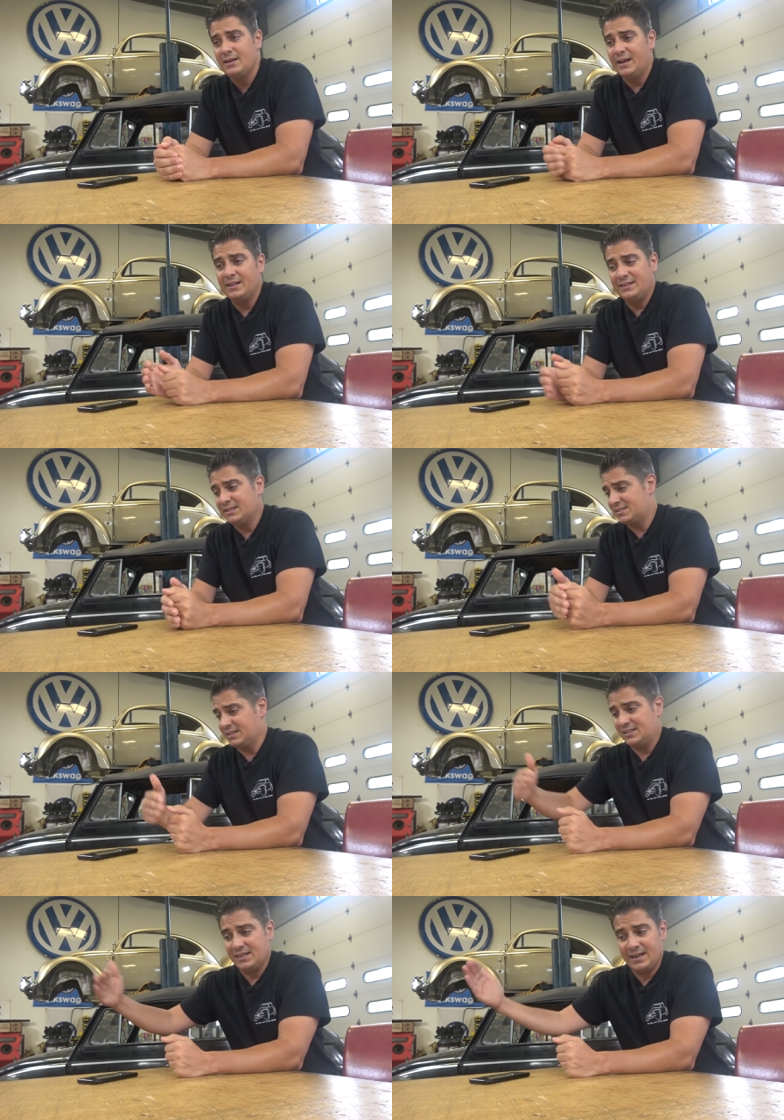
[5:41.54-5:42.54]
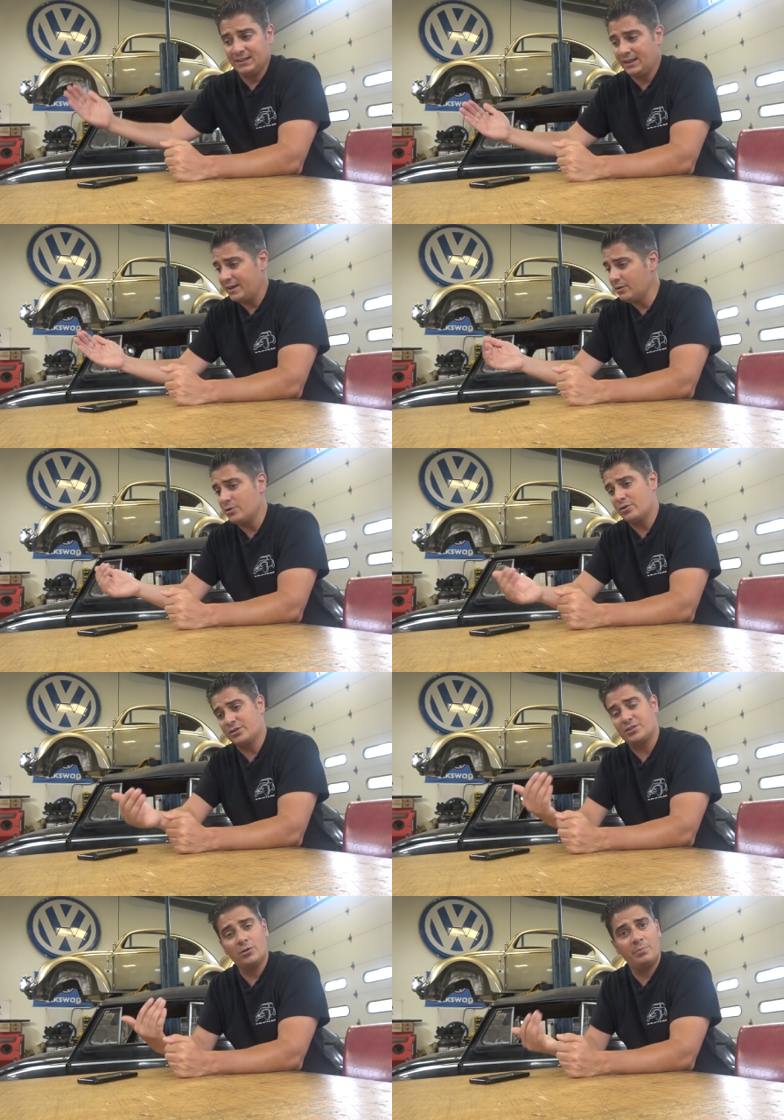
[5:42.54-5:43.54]
Anything 68 and later, you
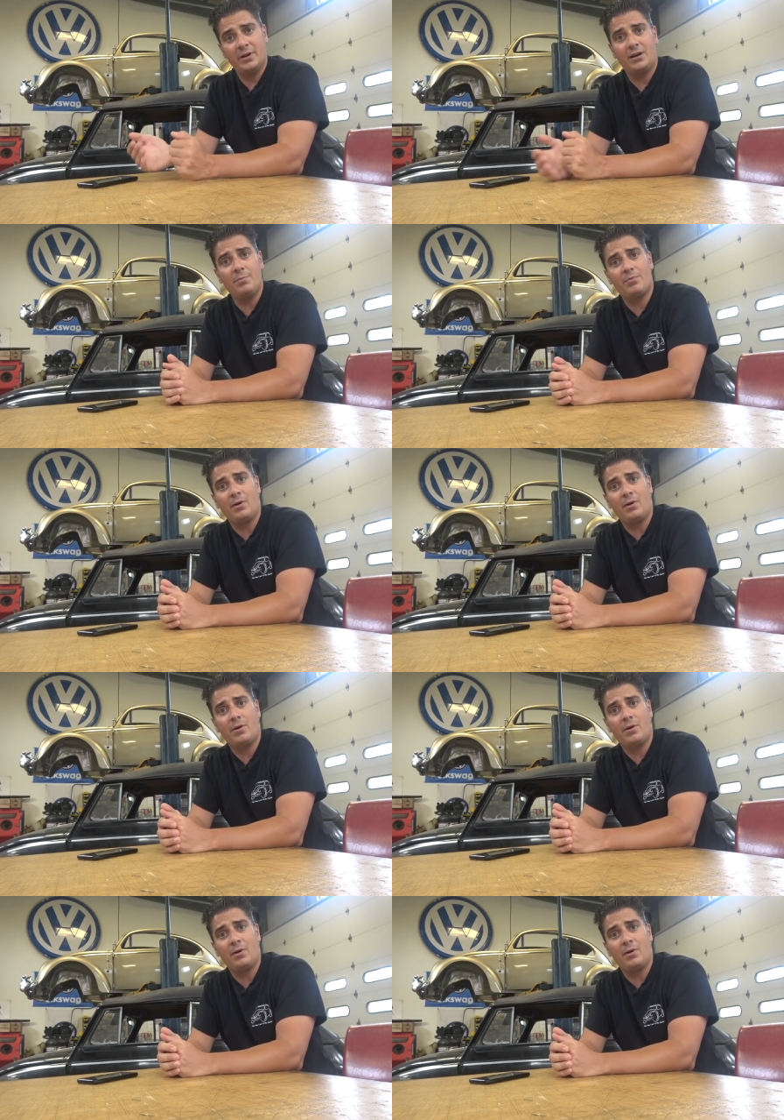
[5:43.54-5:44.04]
could still pick up